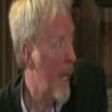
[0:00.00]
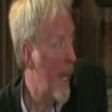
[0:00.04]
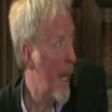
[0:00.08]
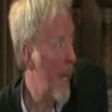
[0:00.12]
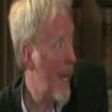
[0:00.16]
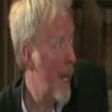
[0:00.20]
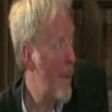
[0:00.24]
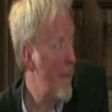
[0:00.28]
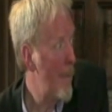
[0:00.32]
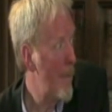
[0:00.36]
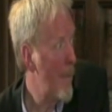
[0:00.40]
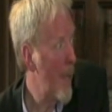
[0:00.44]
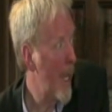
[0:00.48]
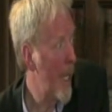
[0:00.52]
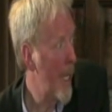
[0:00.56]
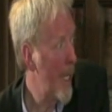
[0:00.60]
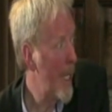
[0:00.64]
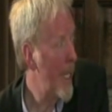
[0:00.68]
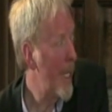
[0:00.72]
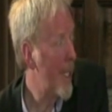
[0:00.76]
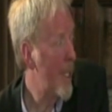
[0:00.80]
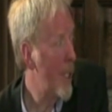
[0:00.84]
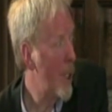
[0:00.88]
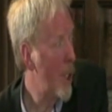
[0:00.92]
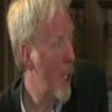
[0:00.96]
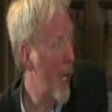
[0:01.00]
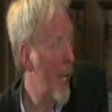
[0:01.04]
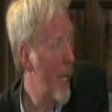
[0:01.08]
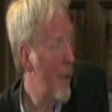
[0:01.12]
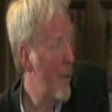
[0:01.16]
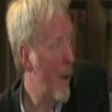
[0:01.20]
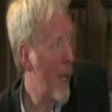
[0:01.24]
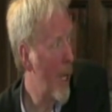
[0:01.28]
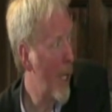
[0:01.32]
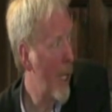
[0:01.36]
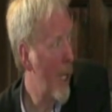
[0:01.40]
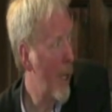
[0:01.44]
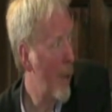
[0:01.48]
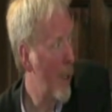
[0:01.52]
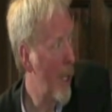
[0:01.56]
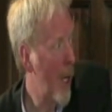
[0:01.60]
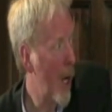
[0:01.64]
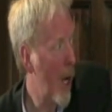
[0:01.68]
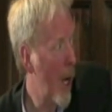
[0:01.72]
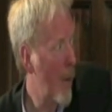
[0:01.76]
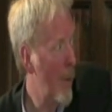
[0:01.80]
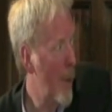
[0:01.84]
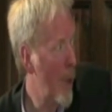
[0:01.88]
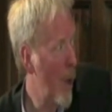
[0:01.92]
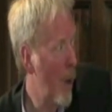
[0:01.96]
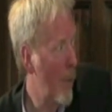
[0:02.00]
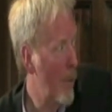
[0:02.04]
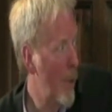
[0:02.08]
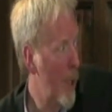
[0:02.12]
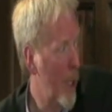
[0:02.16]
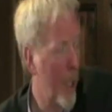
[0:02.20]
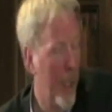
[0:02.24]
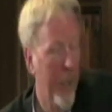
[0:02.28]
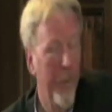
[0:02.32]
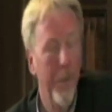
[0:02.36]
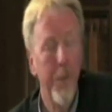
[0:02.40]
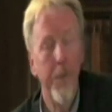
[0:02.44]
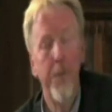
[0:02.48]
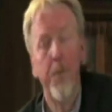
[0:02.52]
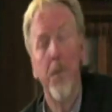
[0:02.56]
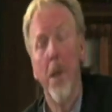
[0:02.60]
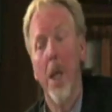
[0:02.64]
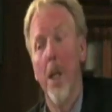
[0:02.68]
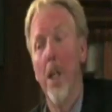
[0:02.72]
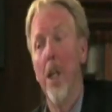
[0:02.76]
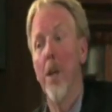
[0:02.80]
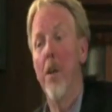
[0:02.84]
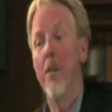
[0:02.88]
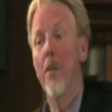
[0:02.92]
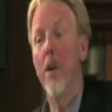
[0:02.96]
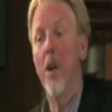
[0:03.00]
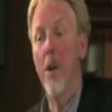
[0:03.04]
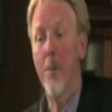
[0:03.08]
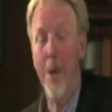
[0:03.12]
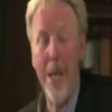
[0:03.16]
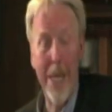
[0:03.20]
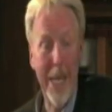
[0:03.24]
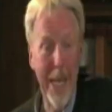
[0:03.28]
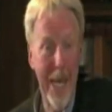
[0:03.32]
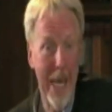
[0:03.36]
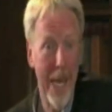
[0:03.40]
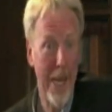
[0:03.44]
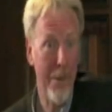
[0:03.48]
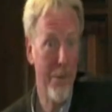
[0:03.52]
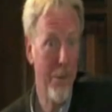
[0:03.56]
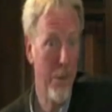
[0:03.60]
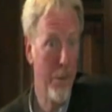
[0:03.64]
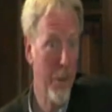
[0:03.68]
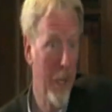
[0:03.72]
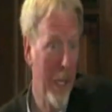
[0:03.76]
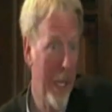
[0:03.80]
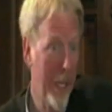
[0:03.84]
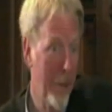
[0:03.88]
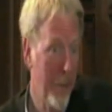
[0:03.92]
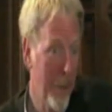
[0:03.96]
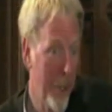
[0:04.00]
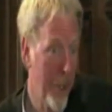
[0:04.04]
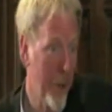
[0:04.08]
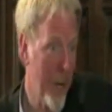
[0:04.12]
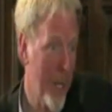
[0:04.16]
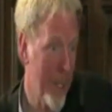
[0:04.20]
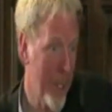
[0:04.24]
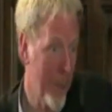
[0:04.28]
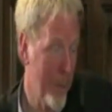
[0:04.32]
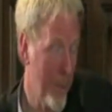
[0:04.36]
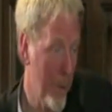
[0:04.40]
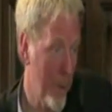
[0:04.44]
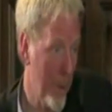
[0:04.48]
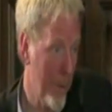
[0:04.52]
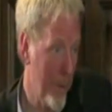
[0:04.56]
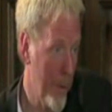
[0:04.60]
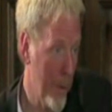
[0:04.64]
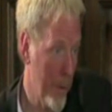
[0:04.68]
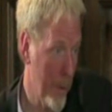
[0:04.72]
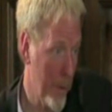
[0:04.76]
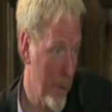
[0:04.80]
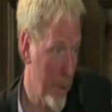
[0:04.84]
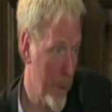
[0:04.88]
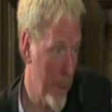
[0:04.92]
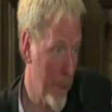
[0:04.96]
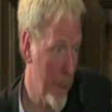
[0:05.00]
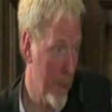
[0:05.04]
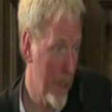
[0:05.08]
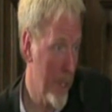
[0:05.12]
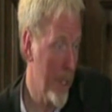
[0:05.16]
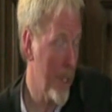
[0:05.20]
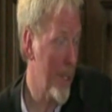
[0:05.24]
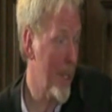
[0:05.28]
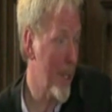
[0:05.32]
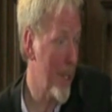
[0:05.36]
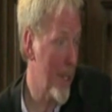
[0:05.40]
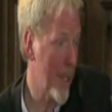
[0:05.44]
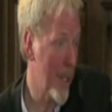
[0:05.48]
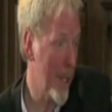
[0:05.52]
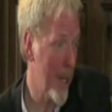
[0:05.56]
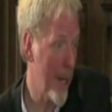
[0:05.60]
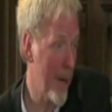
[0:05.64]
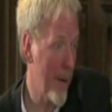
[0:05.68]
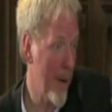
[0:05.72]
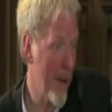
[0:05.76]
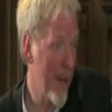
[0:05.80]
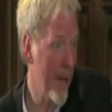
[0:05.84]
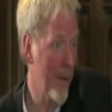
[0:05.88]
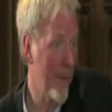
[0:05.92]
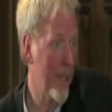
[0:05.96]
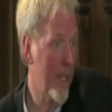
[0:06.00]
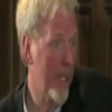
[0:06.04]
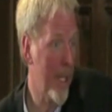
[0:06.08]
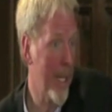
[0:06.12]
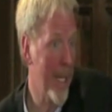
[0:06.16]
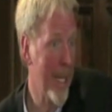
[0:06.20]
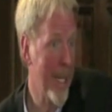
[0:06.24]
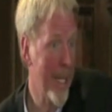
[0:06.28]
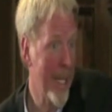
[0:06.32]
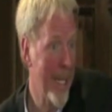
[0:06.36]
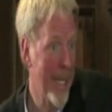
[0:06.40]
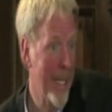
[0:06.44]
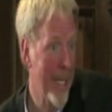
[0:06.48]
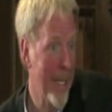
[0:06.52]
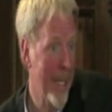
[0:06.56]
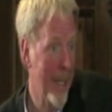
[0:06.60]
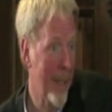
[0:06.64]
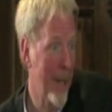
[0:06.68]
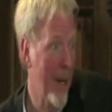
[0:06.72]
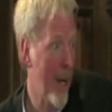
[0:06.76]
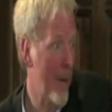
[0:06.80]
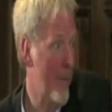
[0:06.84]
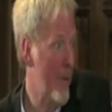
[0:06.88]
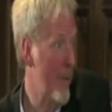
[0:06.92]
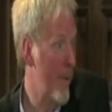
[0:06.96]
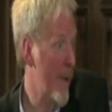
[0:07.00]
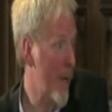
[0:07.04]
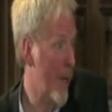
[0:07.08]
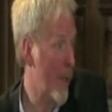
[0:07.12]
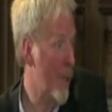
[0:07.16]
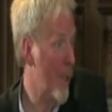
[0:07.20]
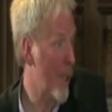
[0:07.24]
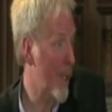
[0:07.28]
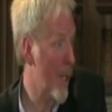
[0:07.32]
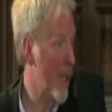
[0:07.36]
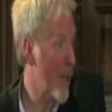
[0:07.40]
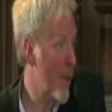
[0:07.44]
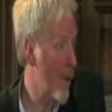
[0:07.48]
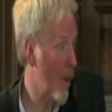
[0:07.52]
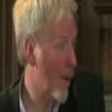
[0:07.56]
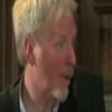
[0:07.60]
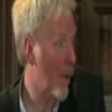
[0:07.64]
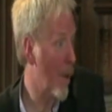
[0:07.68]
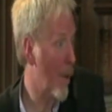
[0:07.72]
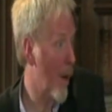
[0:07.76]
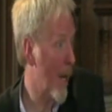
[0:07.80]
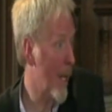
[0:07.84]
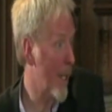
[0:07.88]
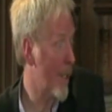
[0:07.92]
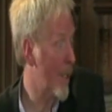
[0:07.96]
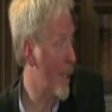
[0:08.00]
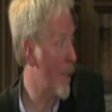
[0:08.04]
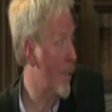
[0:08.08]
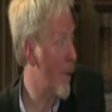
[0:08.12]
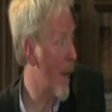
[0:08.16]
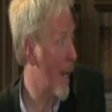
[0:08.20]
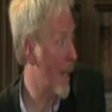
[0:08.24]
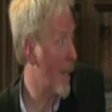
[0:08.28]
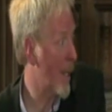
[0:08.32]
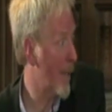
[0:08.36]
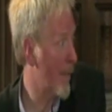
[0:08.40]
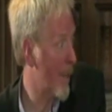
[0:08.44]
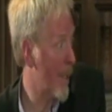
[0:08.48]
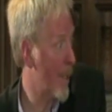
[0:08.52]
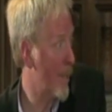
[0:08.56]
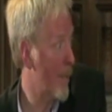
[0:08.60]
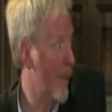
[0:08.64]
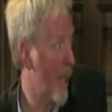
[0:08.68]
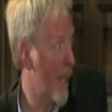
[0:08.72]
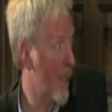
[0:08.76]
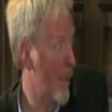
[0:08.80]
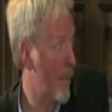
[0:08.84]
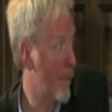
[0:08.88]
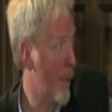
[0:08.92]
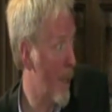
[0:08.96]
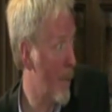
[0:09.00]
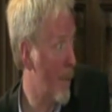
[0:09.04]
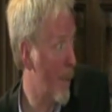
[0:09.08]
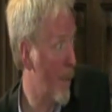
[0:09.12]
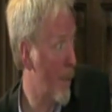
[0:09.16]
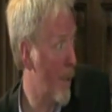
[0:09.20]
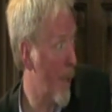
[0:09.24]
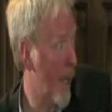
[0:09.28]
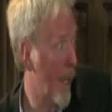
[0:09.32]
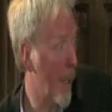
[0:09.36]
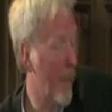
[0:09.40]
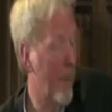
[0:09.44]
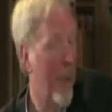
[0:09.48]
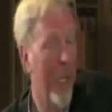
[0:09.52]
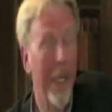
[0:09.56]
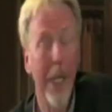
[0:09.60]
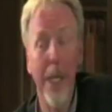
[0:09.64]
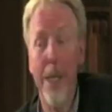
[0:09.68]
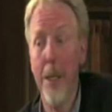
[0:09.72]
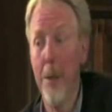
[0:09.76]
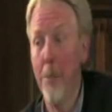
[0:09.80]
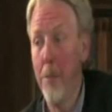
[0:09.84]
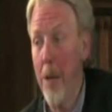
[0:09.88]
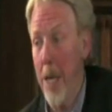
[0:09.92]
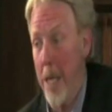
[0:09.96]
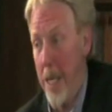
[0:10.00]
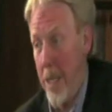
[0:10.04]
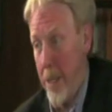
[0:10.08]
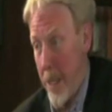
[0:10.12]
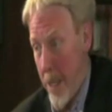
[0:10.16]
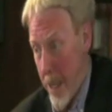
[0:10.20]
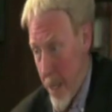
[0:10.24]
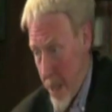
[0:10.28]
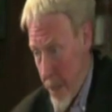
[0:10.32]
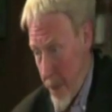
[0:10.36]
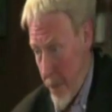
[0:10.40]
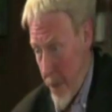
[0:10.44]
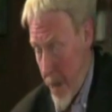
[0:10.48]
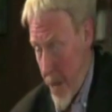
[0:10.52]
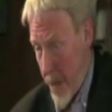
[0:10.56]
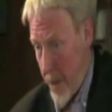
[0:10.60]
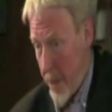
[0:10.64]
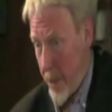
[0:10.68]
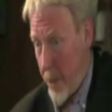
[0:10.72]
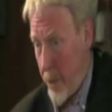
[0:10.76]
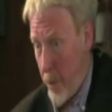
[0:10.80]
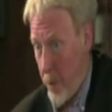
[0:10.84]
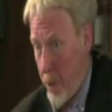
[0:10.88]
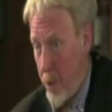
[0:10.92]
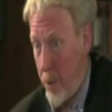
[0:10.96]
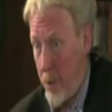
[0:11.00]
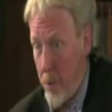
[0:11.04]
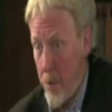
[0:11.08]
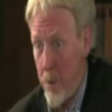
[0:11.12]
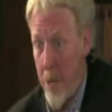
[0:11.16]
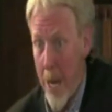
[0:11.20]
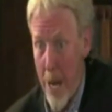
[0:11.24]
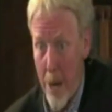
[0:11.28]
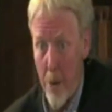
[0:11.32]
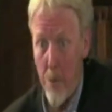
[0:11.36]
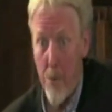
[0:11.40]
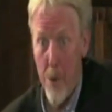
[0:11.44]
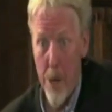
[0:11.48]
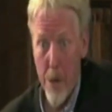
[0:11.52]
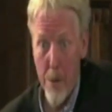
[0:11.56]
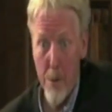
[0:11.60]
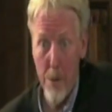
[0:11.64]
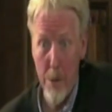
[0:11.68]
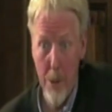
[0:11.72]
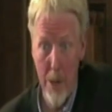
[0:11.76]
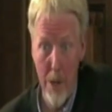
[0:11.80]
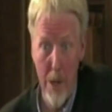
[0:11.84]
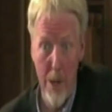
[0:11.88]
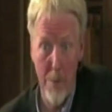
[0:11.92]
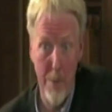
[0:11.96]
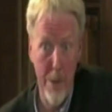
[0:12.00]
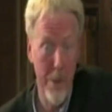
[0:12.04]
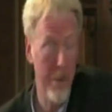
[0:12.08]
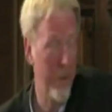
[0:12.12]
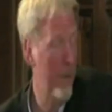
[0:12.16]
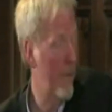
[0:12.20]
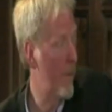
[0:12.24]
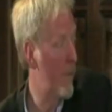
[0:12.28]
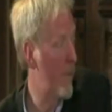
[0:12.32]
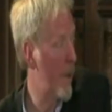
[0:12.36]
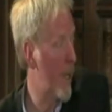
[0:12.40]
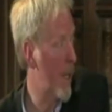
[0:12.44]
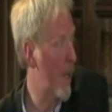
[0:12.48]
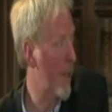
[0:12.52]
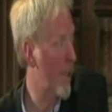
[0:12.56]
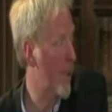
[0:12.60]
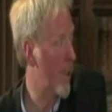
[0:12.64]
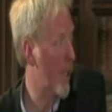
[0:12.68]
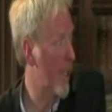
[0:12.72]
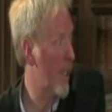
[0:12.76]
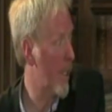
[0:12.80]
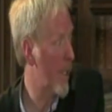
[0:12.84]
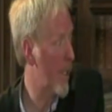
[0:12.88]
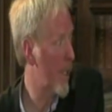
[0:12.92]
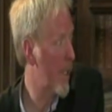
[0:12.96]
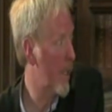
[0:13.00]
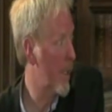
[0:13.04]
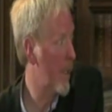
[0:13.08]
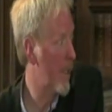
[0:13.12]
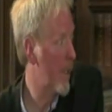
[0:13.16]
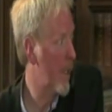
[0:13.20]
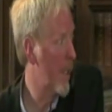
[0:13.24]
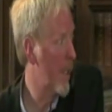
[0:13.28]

Um, and it is a genuine low carbon option, though you've got to be careful with liquid transport fuels. In certain scenarios, the, the carbon reductions are not quite as attractive as, as people think, but in many of the other areas, you do get real carbon reductions.